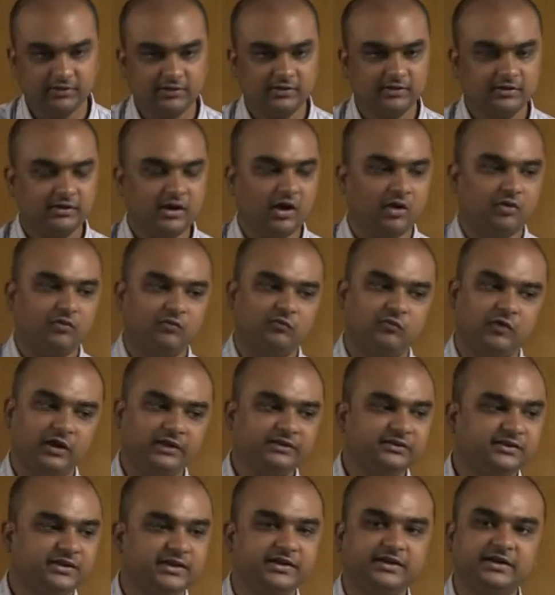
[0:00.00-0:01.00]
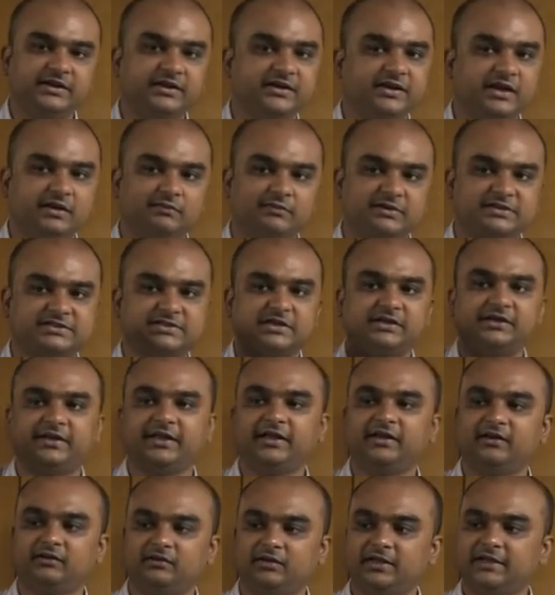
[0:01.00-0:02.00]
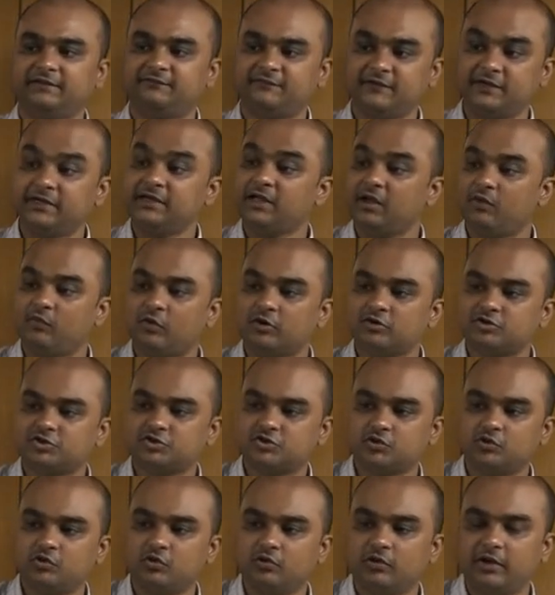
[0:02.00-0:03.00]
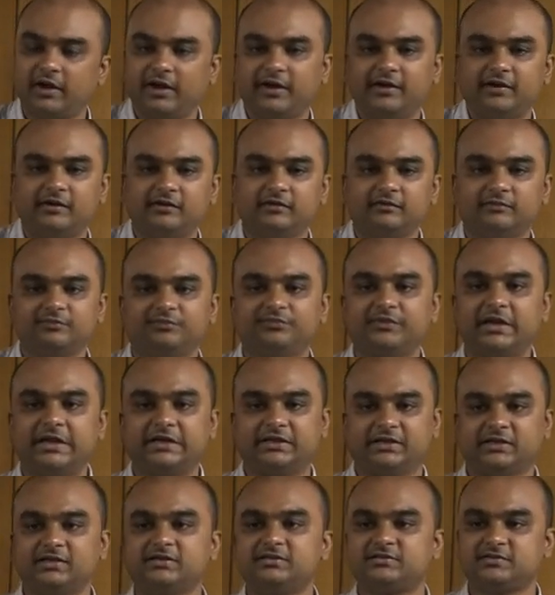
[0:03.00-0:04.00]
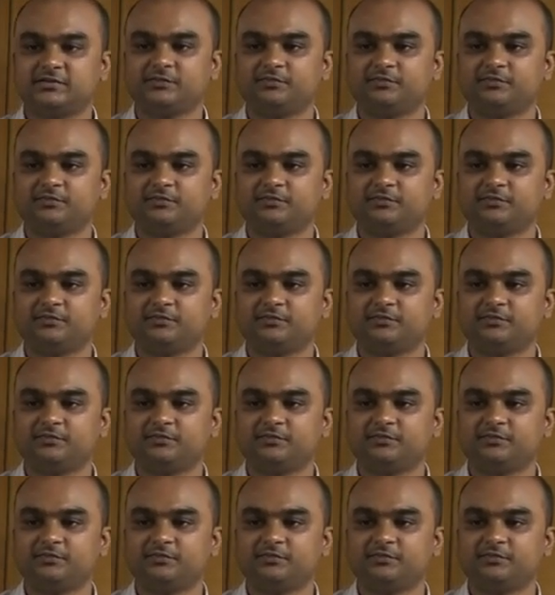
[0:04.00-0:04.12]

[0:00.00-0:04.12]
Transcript: Now, one thing India must attain if India wants to go ahead, that is